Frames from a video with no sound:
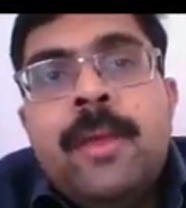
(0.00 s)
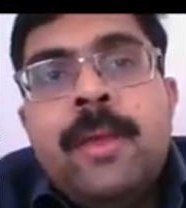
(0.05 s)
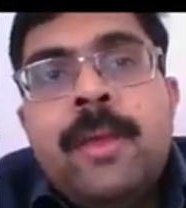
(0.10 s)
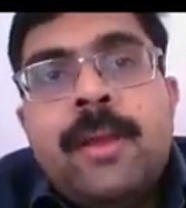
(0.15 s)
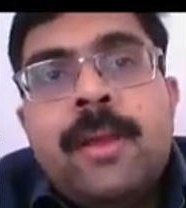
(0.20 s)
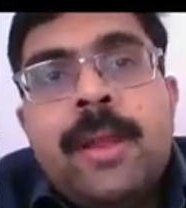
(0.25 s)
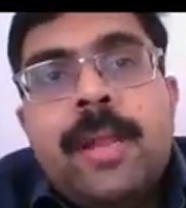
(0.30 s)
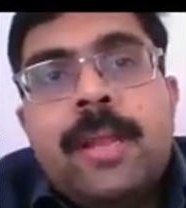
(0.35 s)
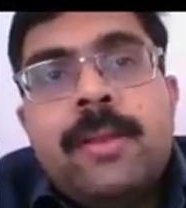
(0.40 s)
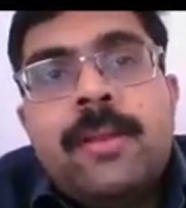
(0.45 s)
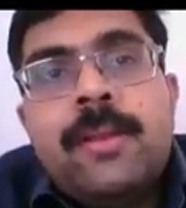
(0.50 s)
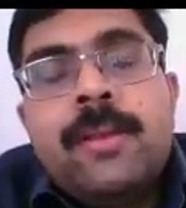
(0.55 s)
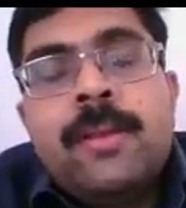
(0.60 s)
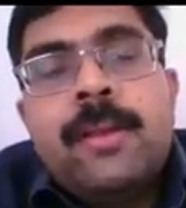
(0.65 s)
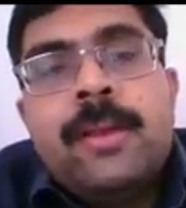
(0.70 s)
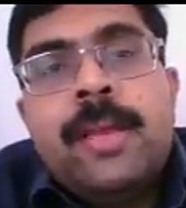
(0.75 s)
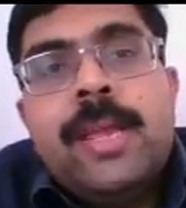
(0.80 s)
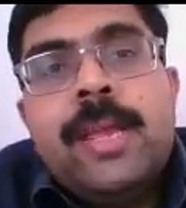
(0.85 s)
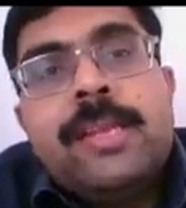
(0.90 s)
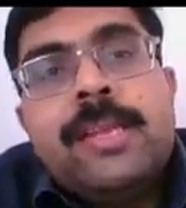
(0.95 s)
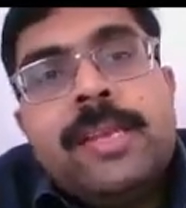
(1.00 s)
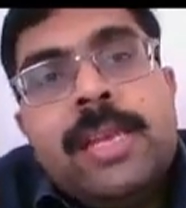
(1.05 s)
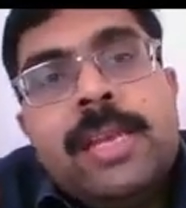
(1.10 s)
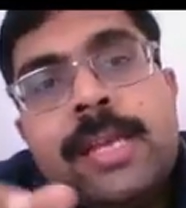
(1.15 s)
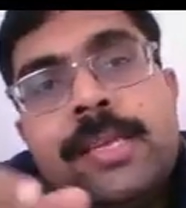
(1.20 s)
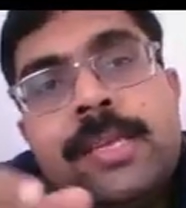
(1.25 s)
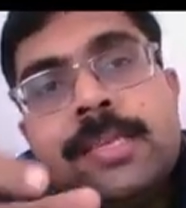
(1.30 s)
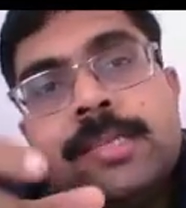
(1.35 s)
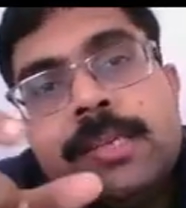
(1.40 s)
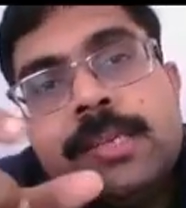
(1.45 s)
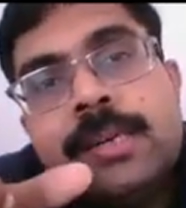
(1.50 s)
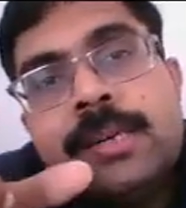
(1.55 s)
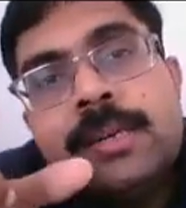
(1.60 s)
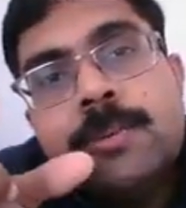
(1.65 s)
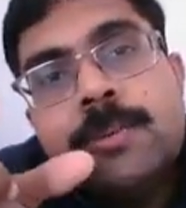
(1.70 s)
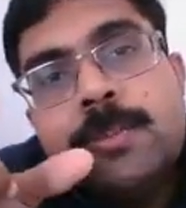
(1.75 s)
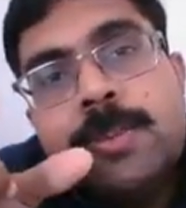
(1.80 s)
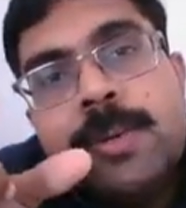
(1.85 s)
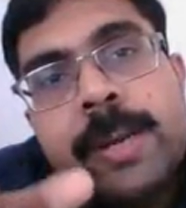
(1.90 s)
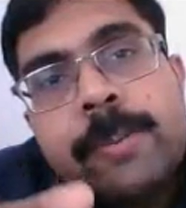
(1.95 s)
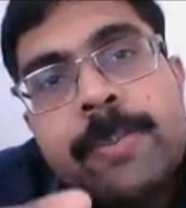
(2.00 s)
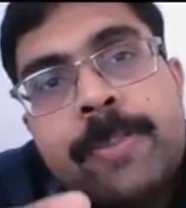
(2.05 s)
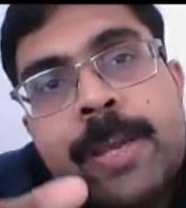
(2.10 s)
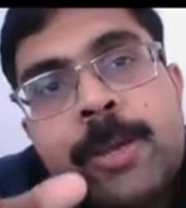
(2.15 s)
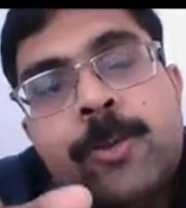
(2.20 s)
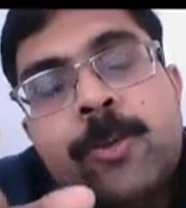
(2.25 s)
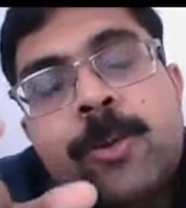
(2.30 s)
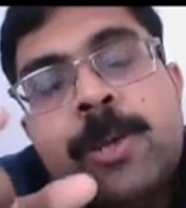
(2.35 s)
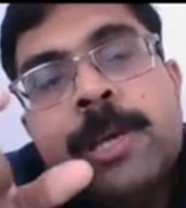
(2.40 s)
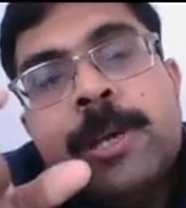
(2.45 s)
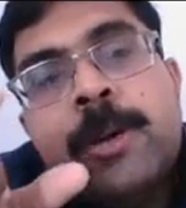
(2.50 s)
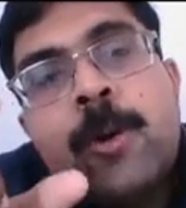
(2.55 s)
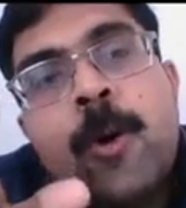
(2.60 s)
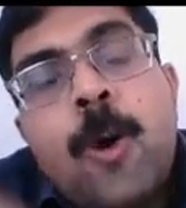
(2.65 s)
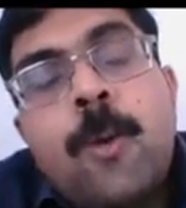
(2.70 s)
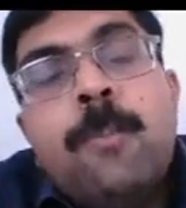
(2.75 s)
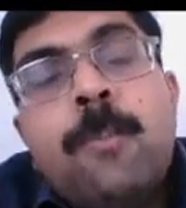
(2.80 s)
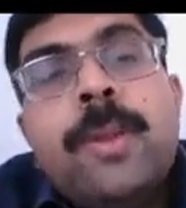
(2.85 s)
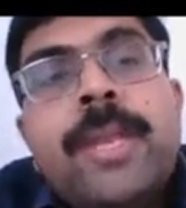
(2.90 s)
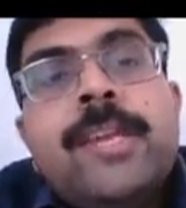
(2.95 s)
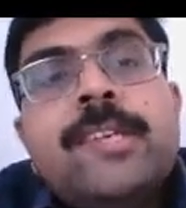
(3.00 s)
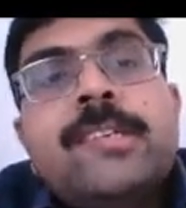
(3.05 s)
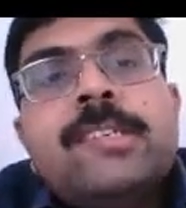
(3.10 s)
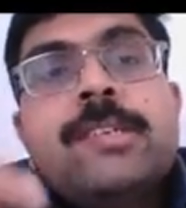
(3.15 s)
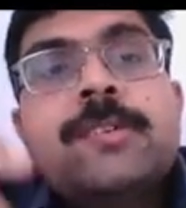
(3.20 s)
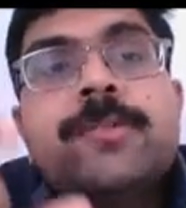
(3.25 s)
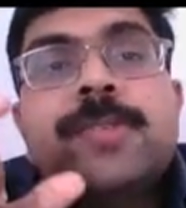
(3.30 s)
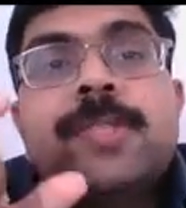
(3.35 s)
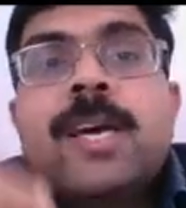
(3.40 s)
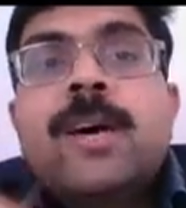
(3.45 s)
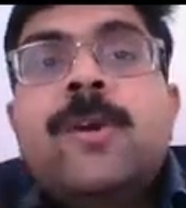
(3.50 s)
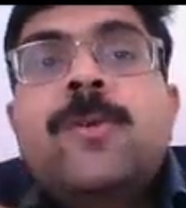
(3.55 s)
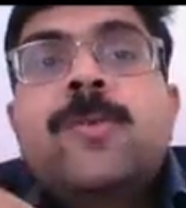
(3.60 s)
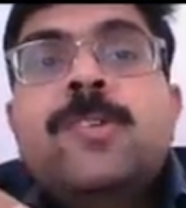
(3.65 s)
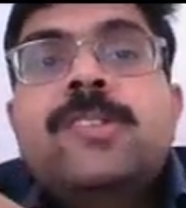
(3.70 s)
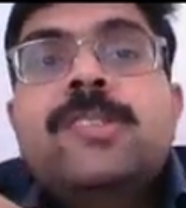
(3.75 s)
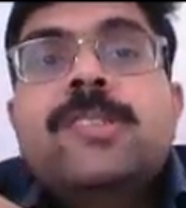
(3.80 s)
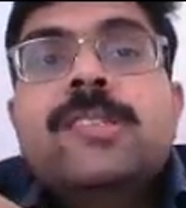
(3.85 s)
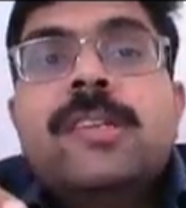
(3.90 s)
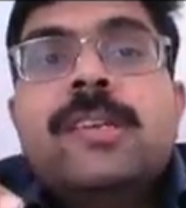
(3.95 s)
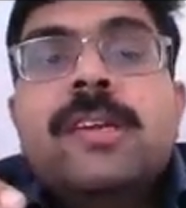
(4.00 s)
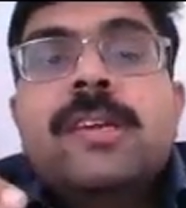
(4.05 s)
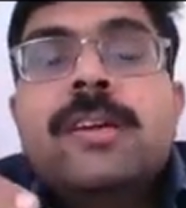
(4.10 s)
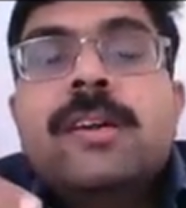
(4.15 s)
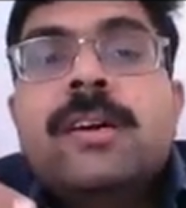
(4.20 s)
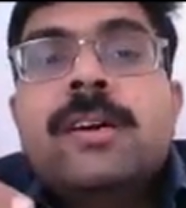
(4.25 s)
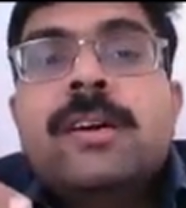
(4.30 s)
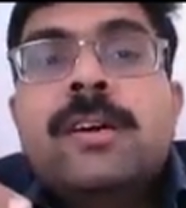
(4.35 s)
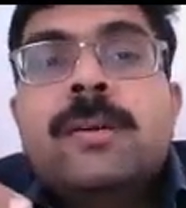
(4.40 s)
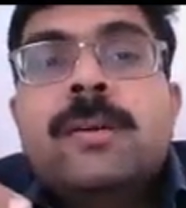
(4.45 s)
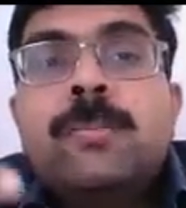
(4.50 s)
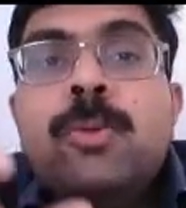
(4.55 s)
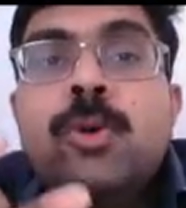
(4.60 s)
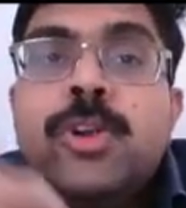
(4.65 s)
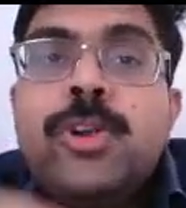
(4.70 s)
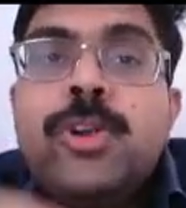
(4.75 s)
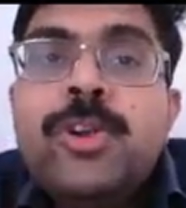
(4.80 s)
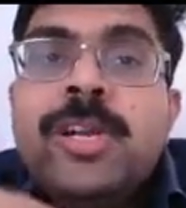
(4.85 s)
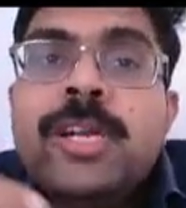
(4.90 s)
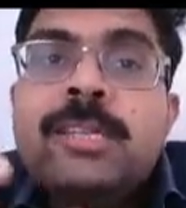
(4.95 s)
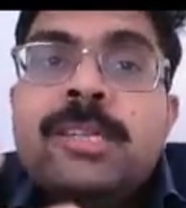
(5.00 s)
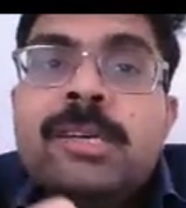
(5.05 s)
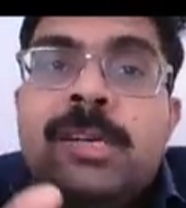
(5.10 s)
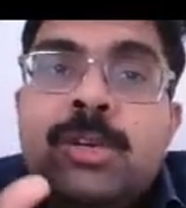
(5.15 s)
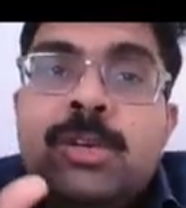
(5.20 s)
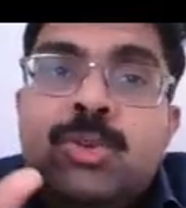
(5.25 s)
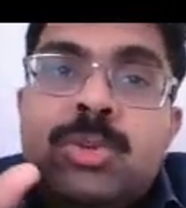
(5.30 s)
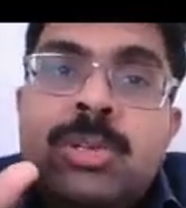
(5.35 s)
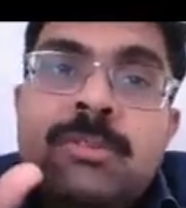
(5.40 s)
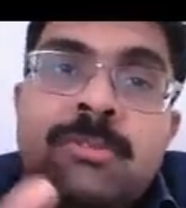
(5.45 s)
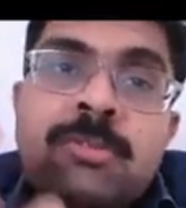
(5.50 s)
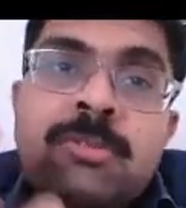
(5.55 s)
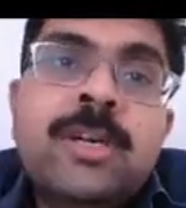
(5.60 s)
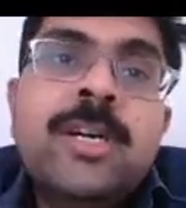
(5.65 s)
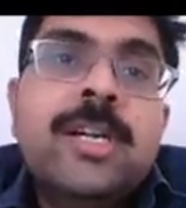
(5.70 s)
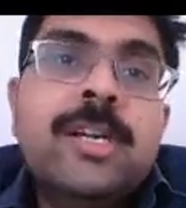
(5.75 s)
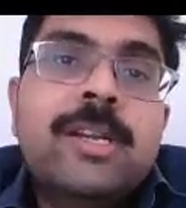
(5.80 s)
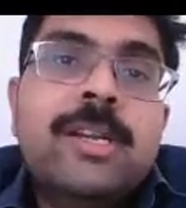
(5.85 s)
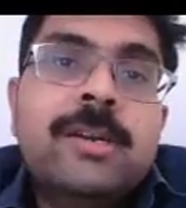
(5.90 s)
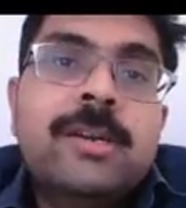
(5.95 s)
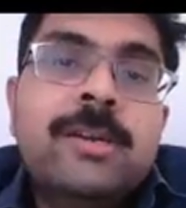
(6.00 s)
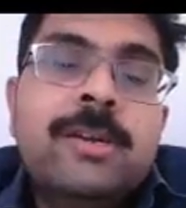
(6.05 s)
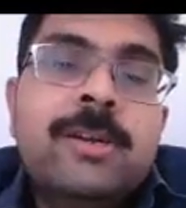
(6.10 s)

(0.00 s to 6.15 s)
right? It takes a peculiar combination of sounds put together into a word